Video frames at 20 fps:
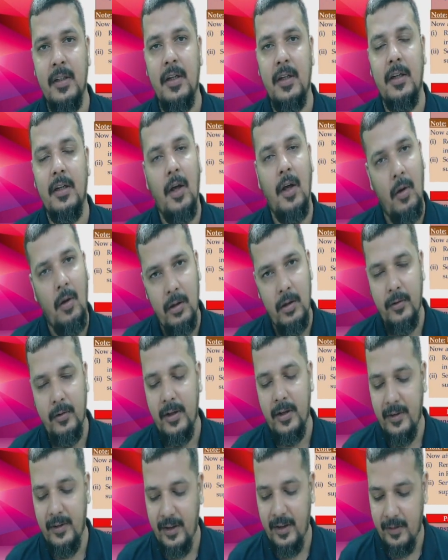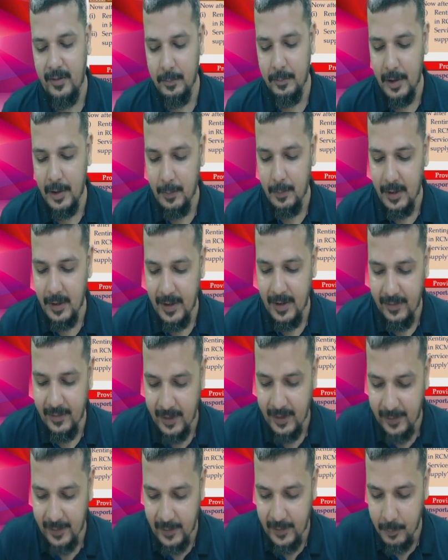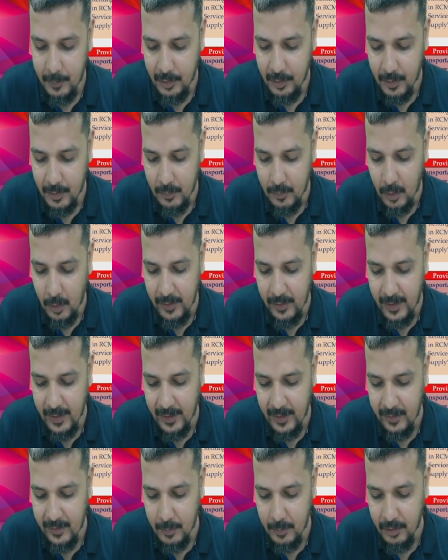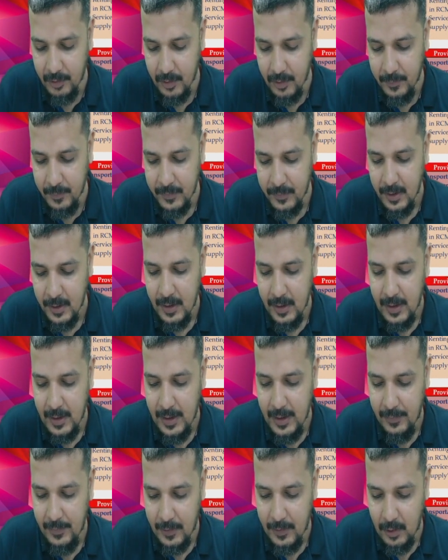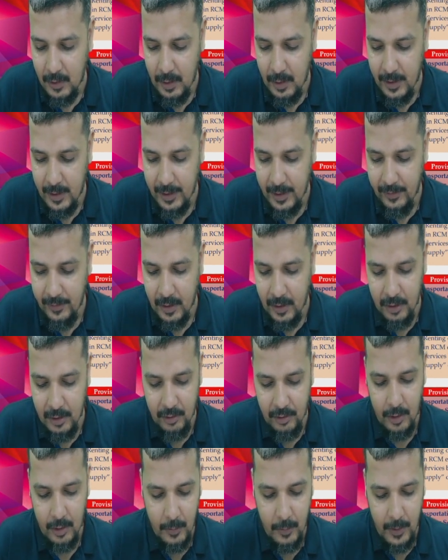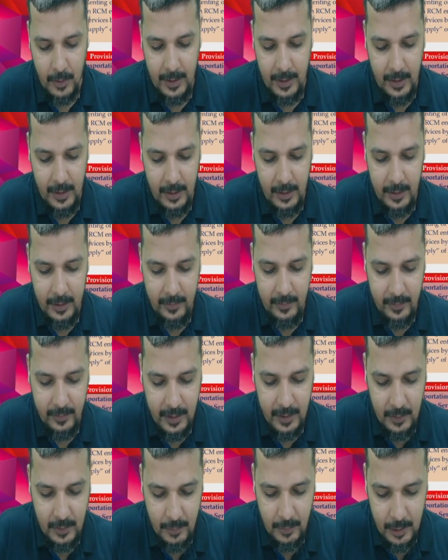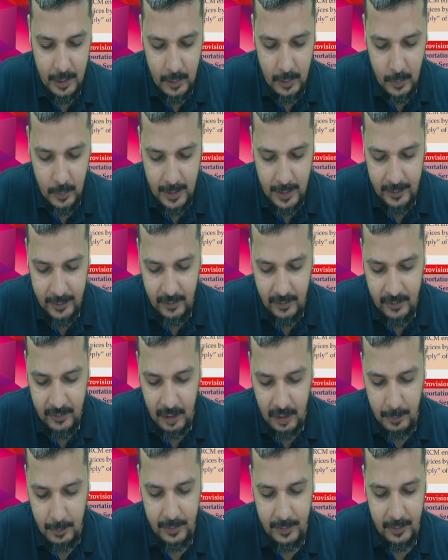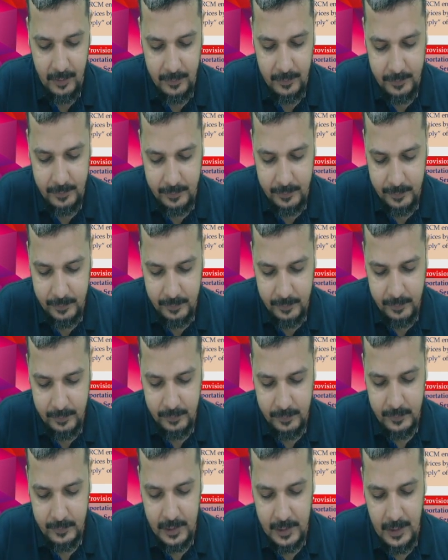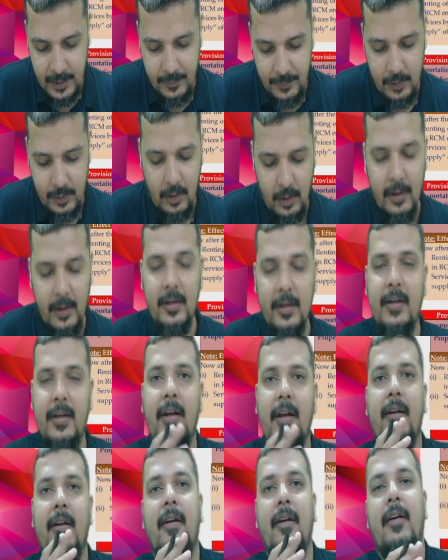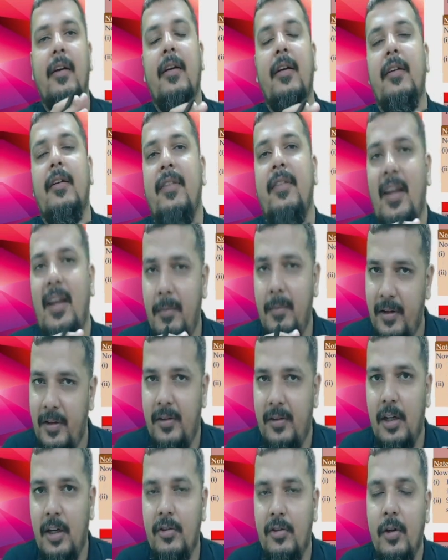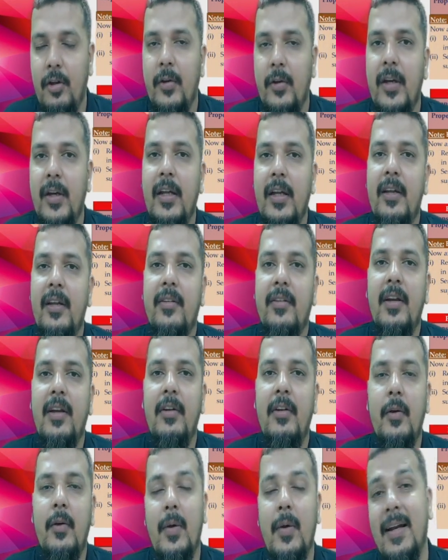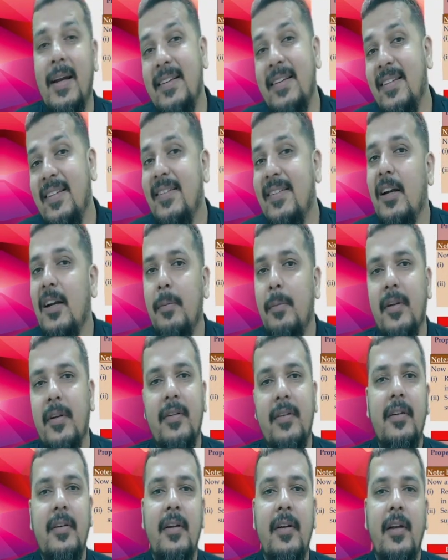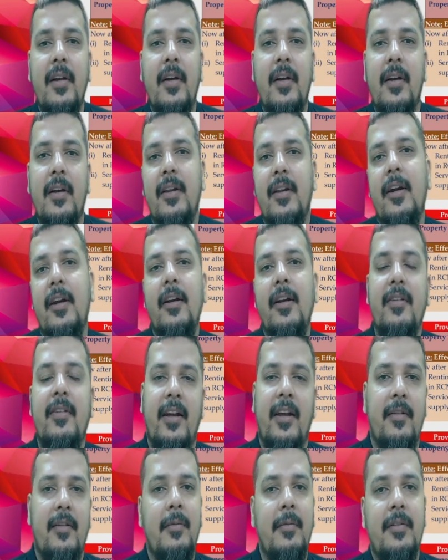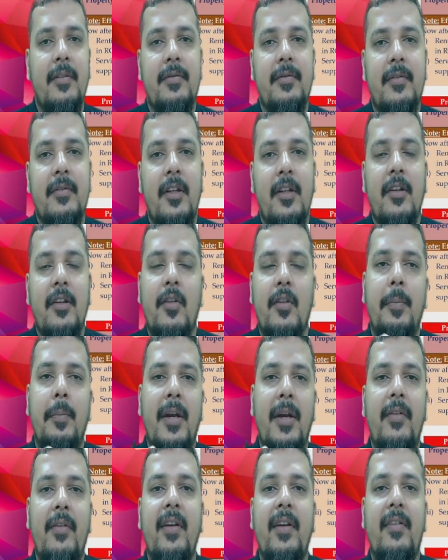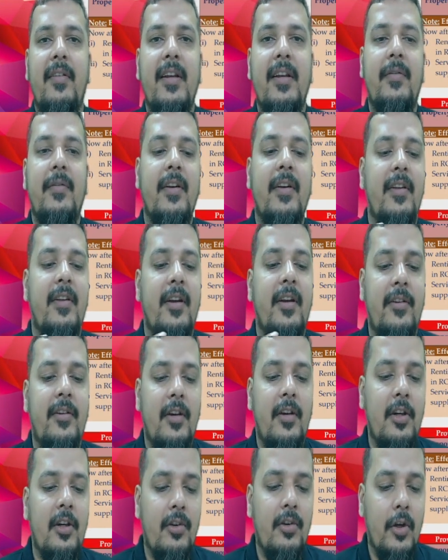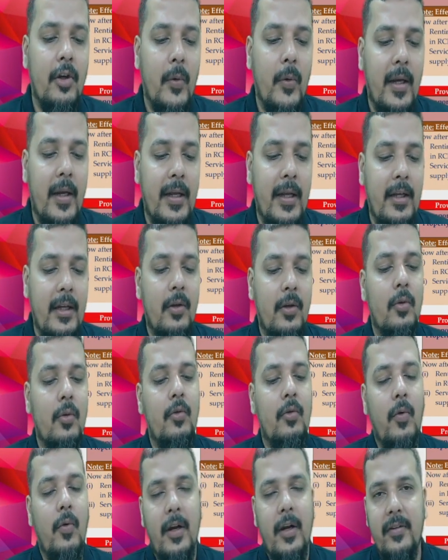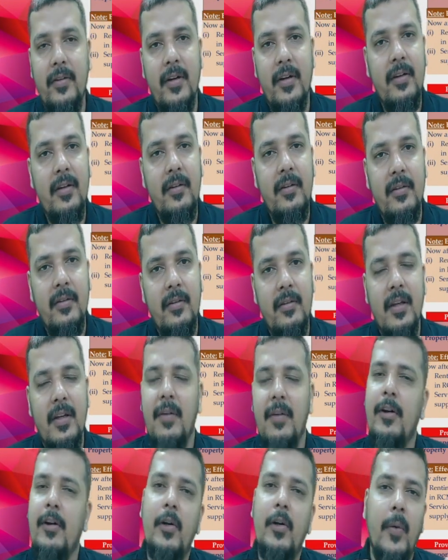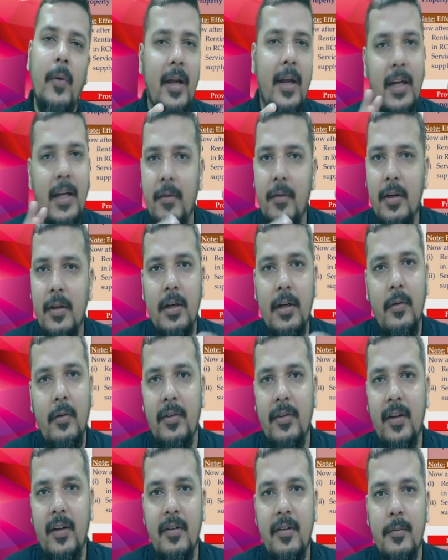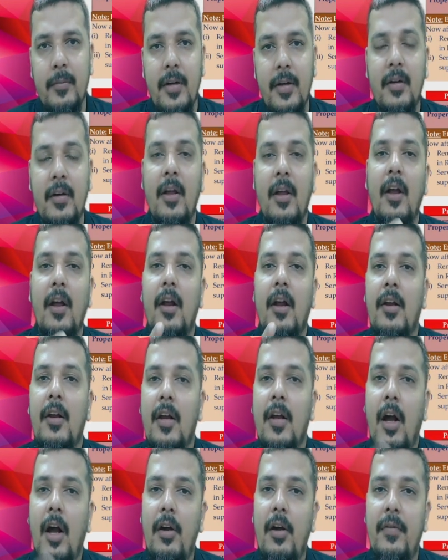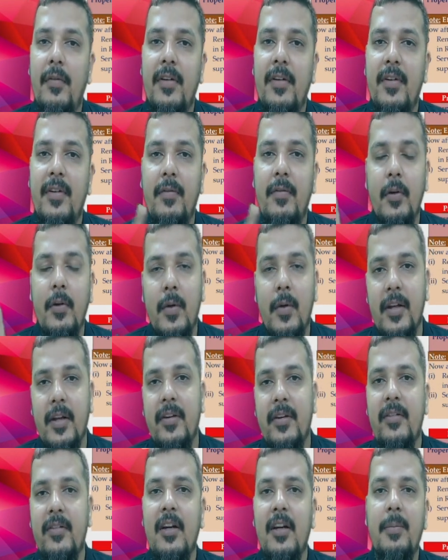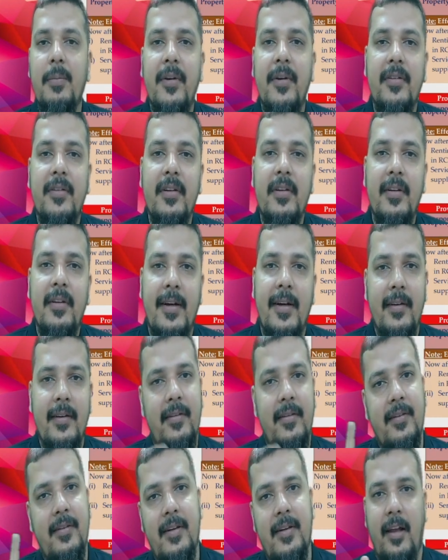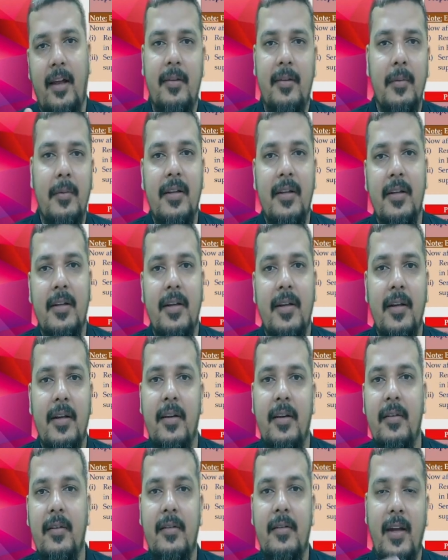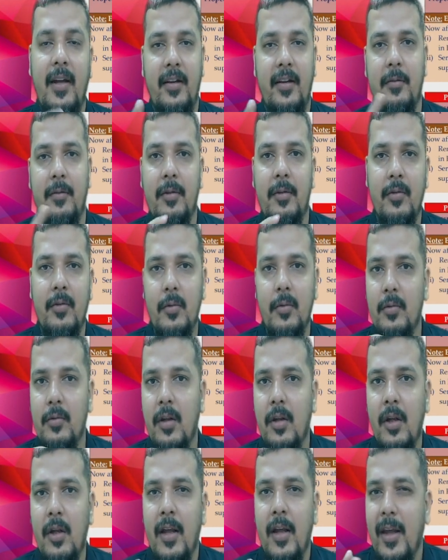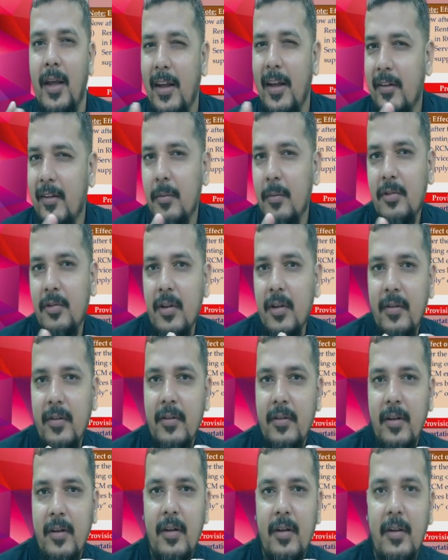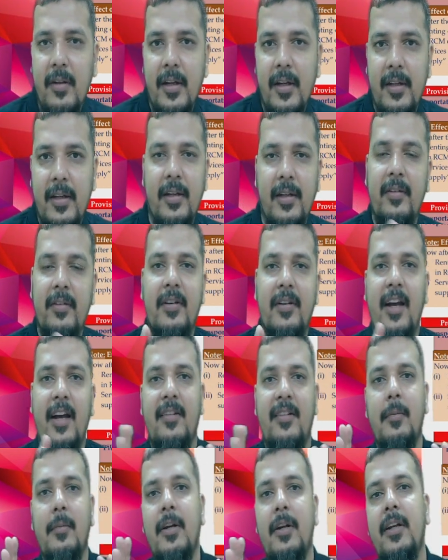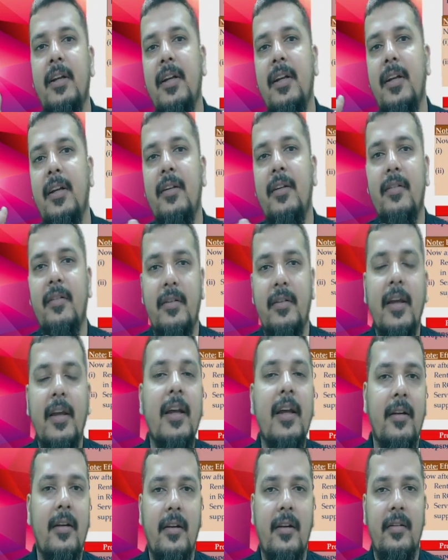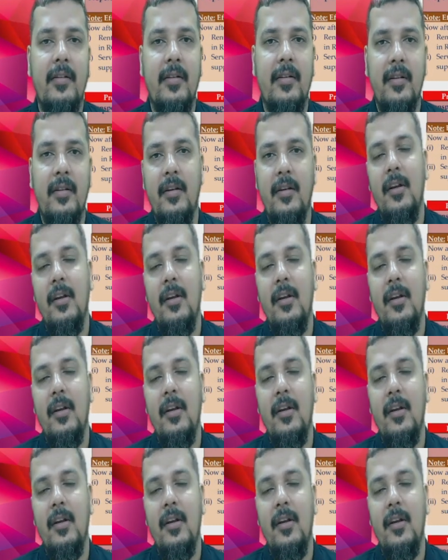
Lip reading: Now also it is exempted, but there's an exception. What is that exception? If at all the residential dwelling is given to a registered person, if at all that same residential dwelling is given to a registered person, then it is taxable. So previously, if it is a residential dwelling used for residence given to anyone, it was exempted. Now if it is given to a registered person, it is taxable. It is taxable. So exemption is decreased, taxability is increased.